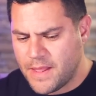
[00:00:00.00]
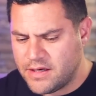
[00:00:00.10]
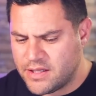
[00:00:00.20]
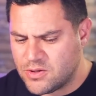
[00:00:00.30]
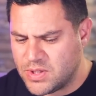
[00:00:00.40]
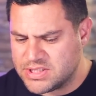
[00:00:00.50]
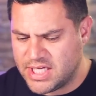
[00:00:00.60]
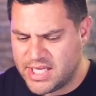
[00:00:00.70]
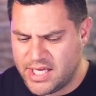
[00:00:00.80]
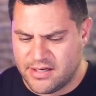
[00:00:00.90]
Another question
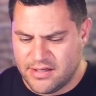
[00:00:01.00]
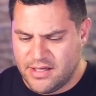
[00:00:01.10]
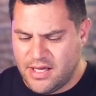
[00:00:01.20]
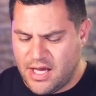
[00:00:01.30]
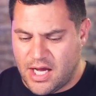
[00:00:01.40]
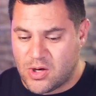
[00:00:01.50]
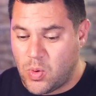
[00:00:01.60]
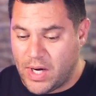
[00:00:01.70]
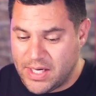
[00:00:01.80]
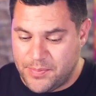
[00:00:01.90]
I get
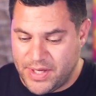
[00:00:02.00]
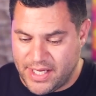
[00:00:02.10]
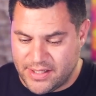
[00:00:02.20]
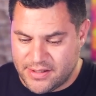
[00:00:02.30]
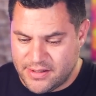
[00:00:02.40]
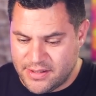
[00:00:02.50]
quite a bit